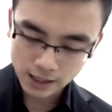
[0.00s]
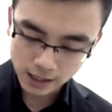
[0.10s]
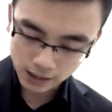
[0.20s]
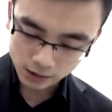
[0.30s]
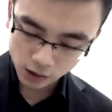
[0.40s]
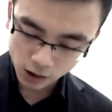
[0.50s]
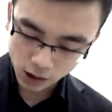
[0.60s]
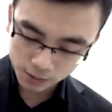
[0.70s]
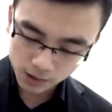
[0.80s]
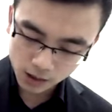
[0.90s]
and
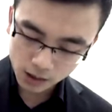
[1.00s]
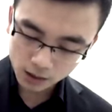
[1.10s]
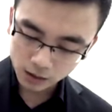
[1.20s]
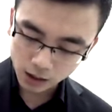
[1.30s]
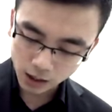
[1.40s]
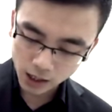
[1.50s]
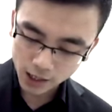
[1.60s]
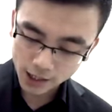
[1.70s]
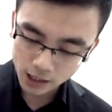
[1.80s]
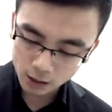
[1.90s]
times the
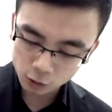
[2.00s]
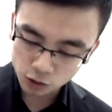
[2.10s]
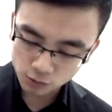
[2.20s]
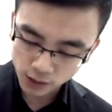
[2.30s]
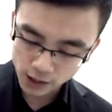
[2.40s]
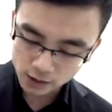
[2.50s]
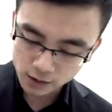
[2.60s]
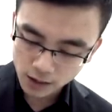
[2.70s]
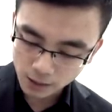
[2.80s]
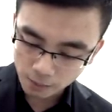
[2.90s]
higher interest rate
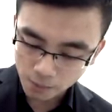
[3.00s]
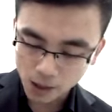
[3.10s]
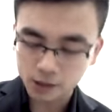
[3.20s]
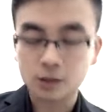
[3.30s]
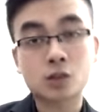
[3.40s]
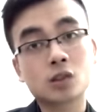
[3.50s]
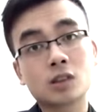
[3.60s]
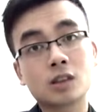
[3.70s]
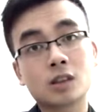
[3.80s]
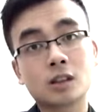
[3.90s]
minus
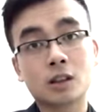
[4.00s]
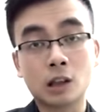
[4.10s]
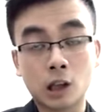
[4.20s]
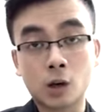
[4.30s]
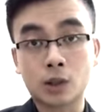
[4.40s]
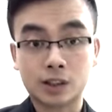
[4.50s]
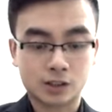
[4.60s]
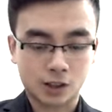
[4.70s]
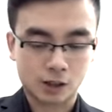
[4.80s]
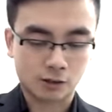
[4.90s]
the lower
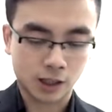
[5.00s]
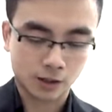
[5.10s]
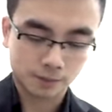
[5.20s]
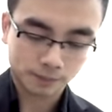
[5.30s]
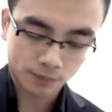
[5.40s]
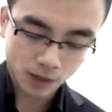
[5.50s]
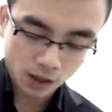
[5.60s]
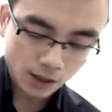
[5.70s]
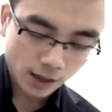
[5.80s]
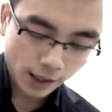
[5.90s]
discount rate.
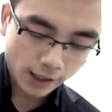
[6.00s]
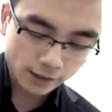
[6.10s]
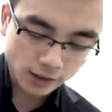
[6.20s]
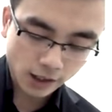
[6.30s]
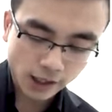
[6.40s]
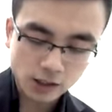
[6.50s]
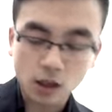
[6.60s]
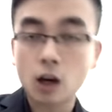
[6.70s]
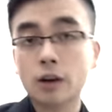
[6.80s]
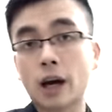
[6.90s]
In this case,
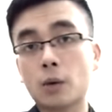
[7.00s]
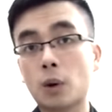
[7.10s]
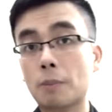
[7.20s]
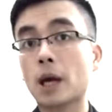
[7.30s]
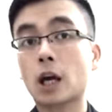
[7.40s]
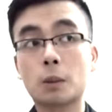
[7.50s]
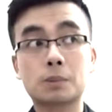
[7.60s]
okay, we pick up